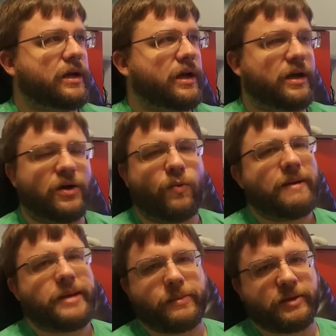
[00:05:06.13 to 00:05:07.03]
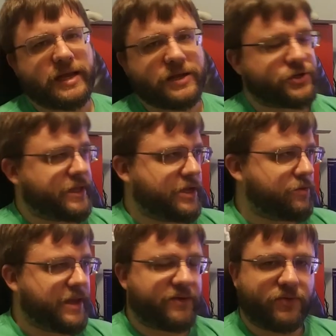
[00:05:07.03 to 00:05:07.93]
uh, a web application that
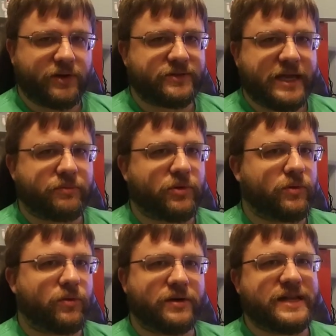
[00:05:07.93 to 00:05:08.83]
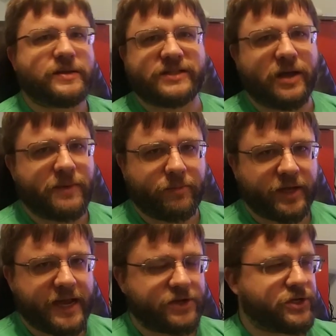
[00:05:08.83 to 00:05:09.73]
you make, for example, or a desktop
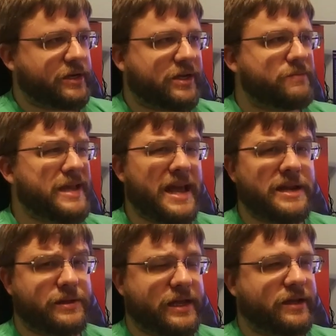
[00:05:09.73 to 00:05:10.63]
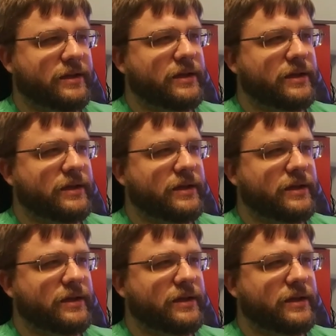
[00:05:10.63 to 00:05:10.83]
application. It could be anything.